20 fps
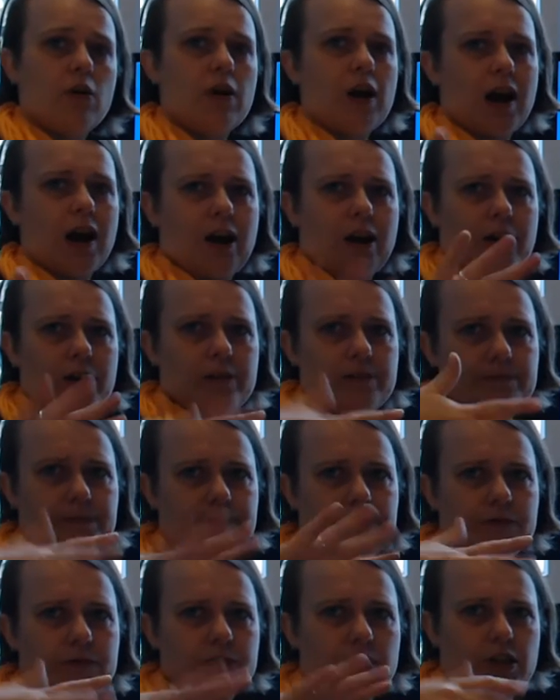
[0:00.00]
are
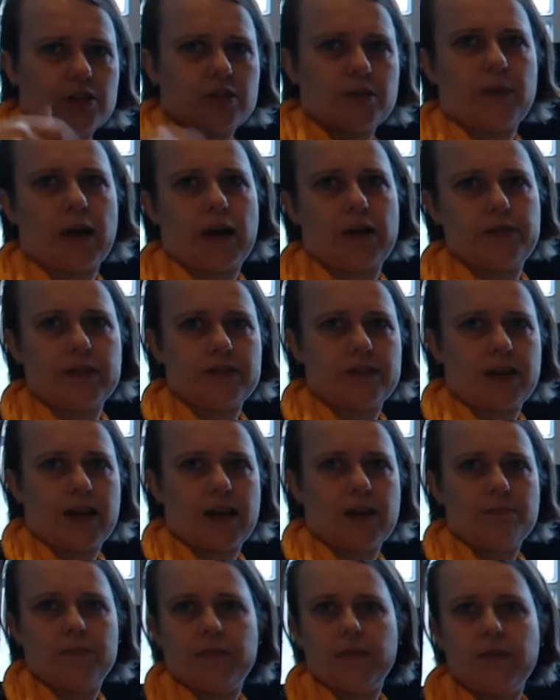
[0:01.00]
just about the
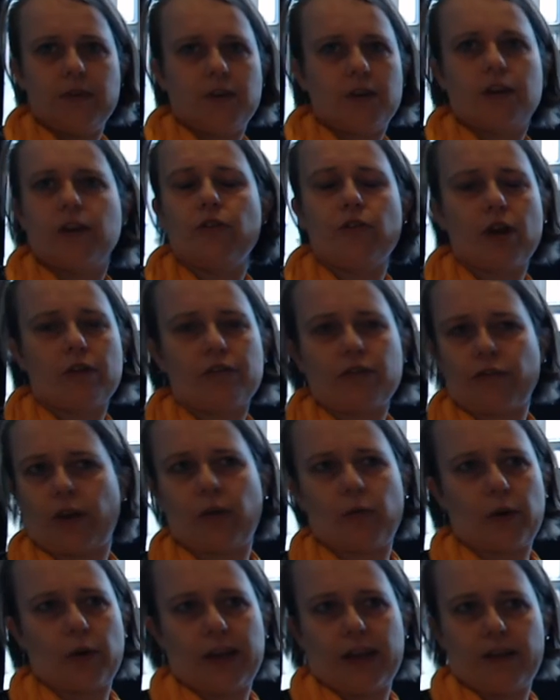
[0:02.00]
same. You can do
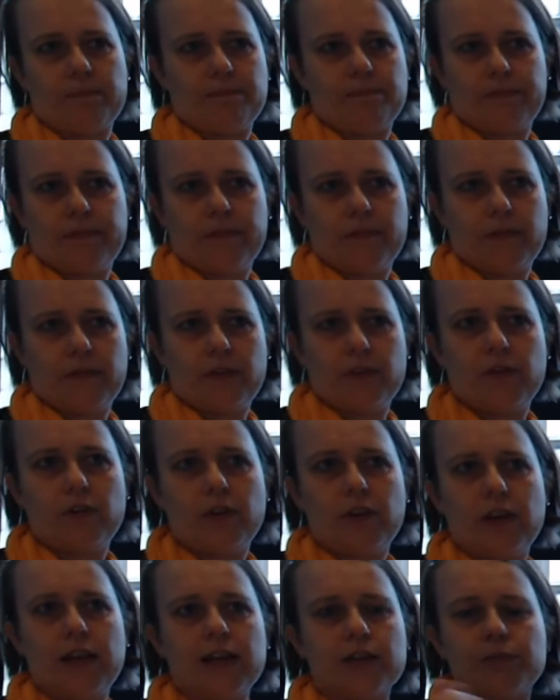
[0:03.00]
everything with
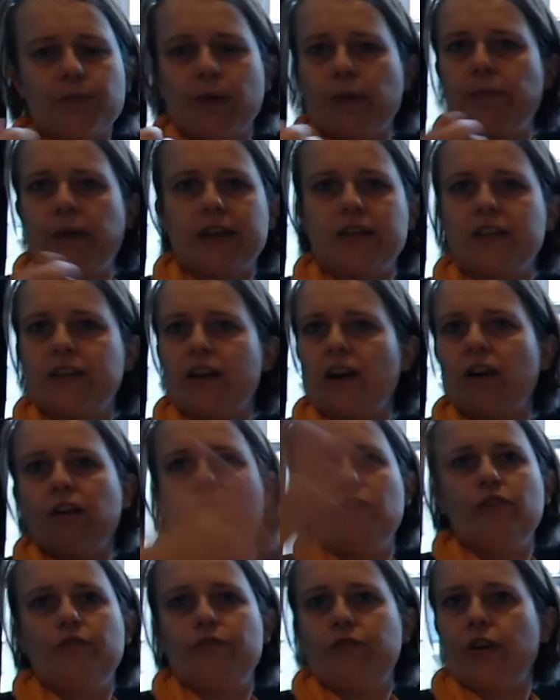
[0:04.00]
it. Here's my picture,
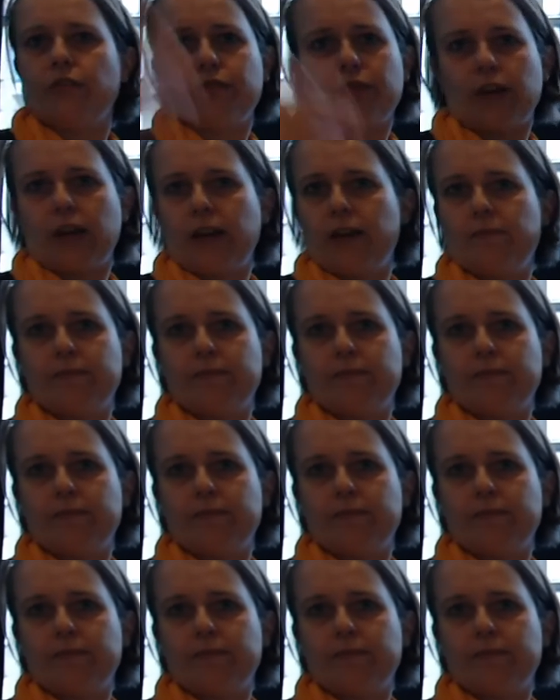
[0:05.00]
feel free.